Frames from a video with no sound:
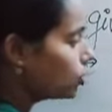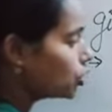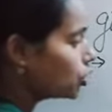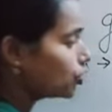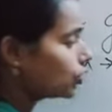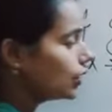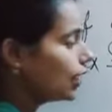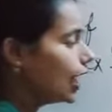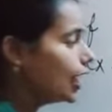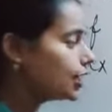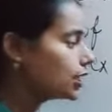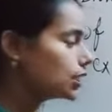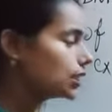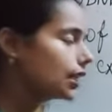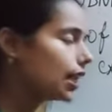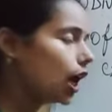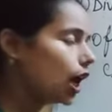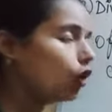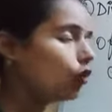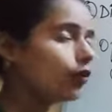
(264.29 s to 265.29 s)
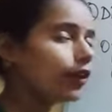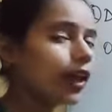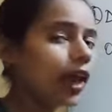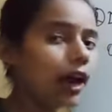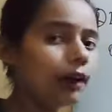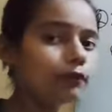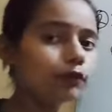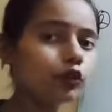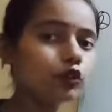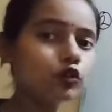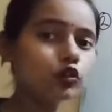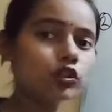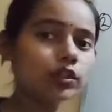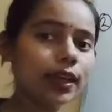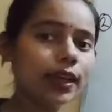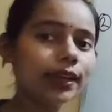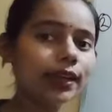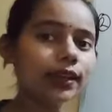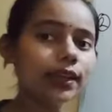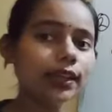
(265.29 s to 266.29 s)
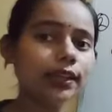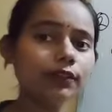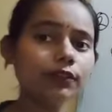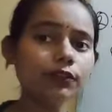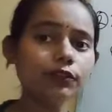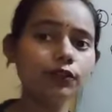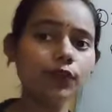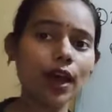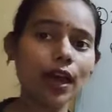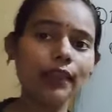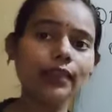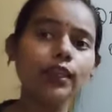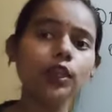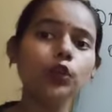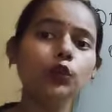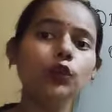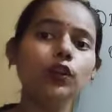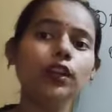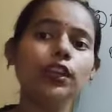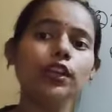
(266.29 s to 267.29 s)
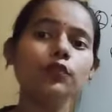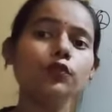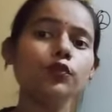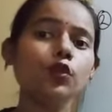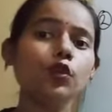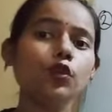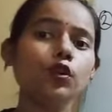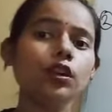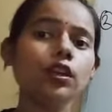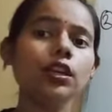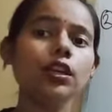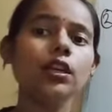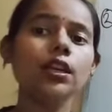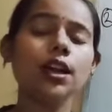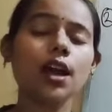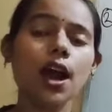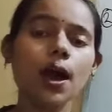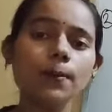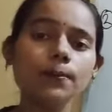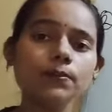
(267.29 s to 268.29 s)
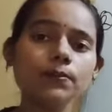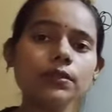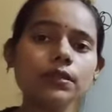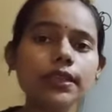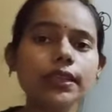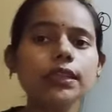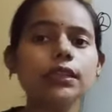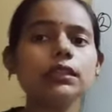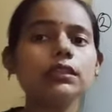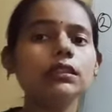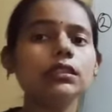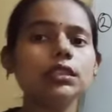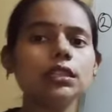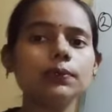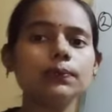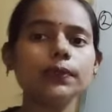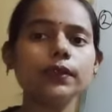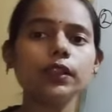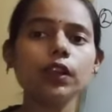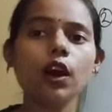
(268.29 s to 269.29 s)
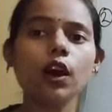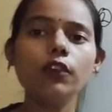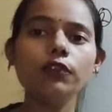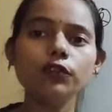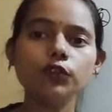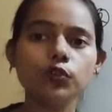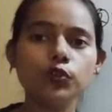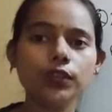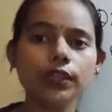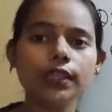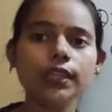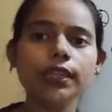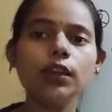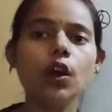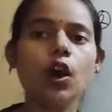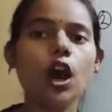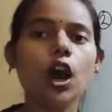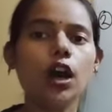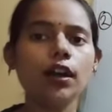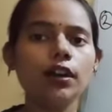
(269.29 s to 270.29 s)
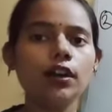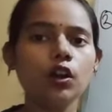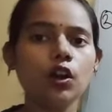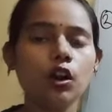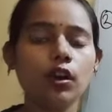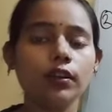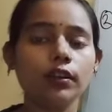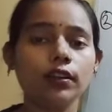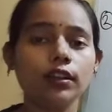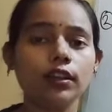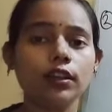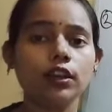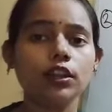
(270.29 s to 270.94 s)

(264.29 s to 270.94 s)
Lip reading: So class, now we have to check if whether 24 comes in the table of 3 or not.